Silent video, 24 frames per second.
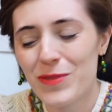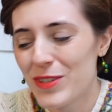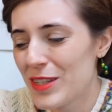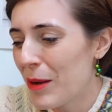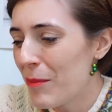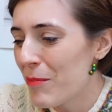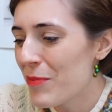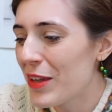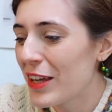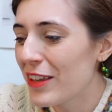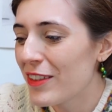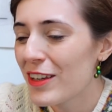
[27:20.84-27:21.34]

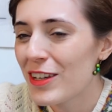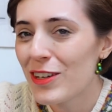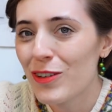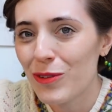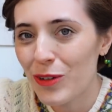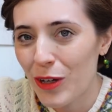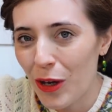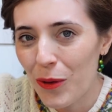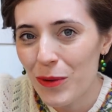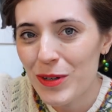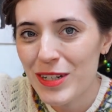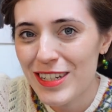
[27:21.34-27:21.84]
something that you're
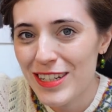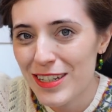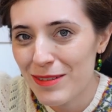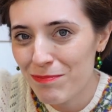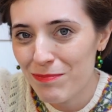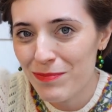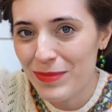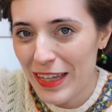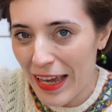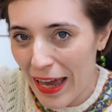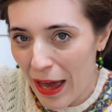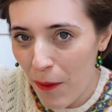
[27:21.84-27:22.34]
going to
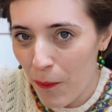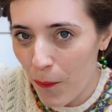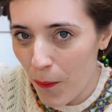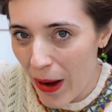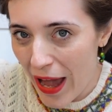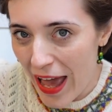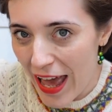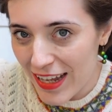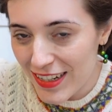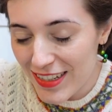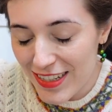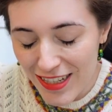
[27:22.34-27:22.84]
get
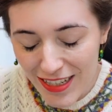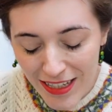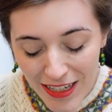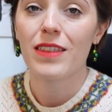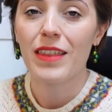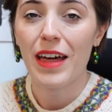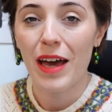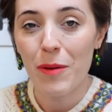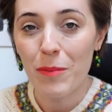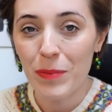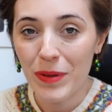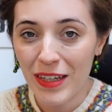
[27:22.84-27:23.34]
wet.
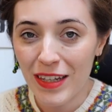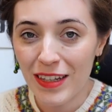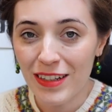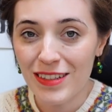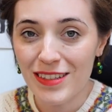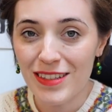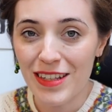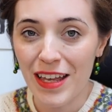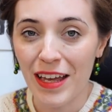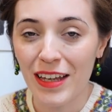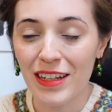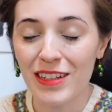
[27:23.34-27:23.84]
That being
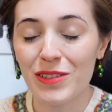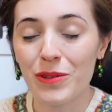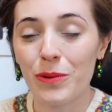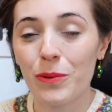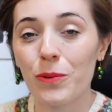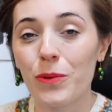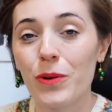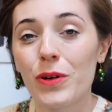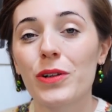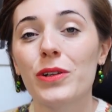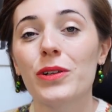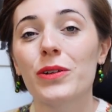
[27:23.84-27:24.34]
said,
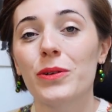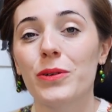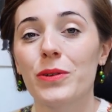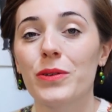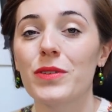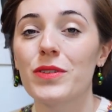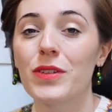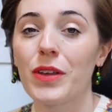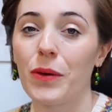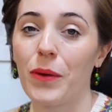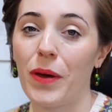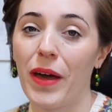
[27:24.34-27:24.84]
wool
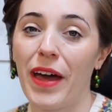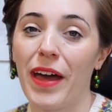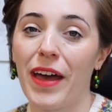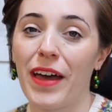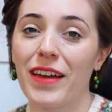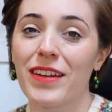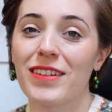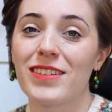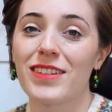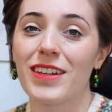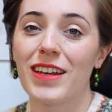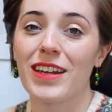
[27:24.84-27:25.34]
also
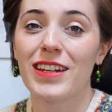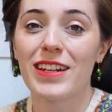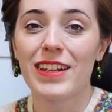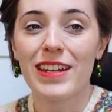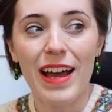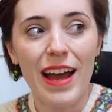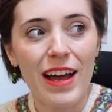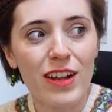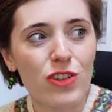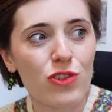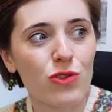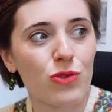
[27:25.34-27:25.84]
has a
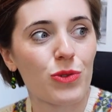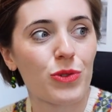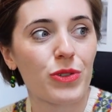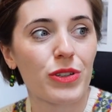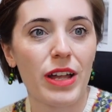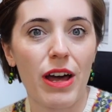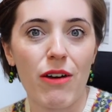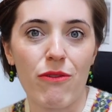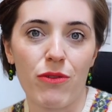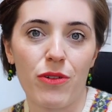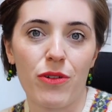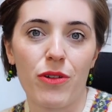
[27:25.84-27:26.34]
natural
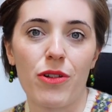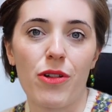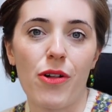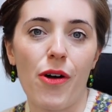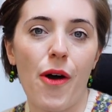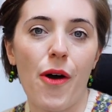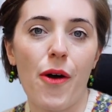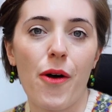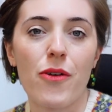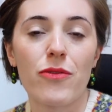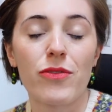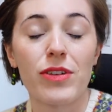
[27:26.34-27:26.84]
level
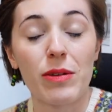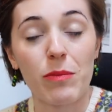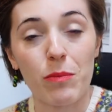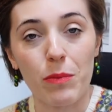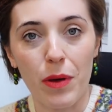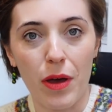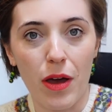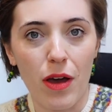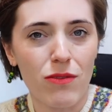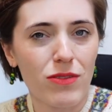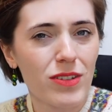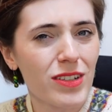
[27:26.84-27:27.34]
of
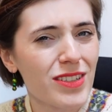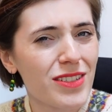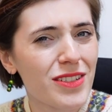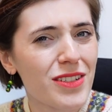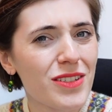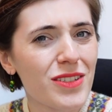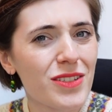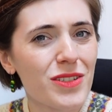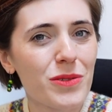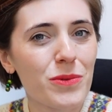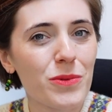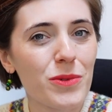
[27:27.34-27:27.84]

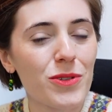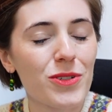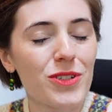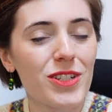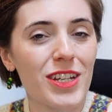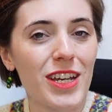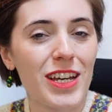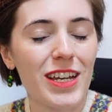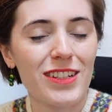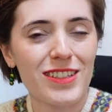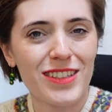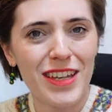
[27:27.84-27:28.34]
imperviousness to
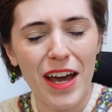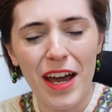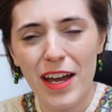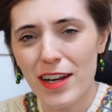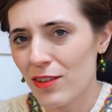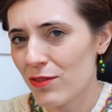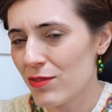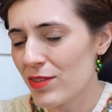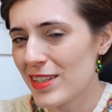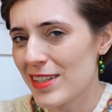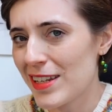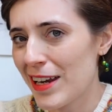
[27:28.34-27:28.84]
water. It's kind
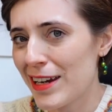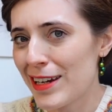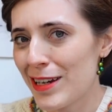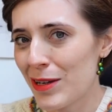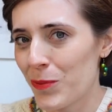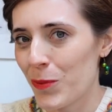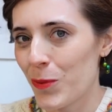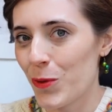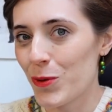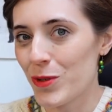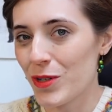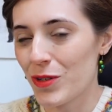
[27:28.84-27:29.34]
of slightly
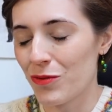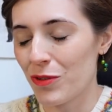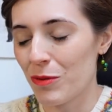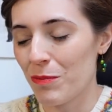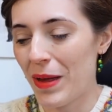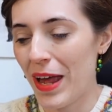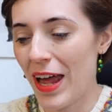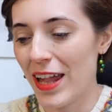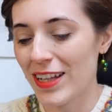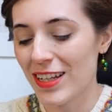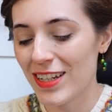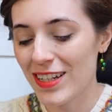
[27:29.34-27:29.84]
water
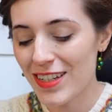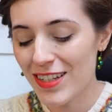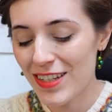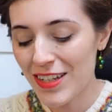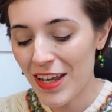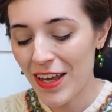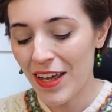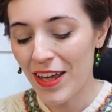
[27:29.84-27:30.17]
repellent.